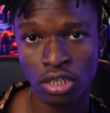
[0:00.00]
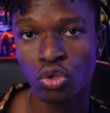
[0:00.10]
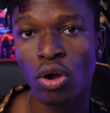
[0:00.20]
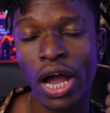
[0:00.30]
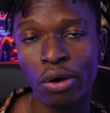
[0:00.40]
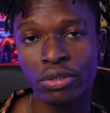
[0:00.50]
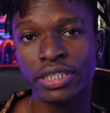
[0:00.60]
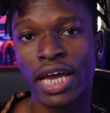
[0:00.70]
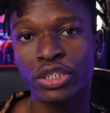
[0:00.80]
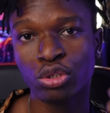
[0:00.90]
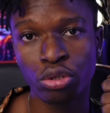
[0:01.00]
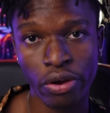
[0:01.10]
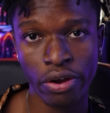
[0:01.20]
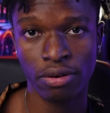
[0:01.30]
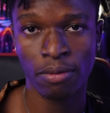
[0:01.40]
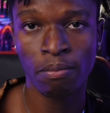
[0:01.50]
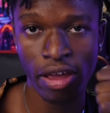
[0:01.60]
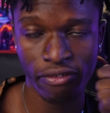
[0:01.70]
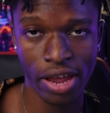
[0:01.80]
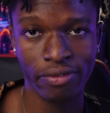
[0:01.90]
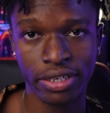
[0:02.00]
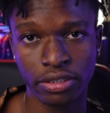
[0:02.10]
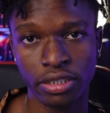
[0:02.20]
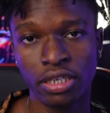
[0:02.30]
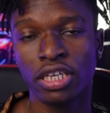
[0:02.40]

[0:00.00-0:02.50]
So how did I turn my $500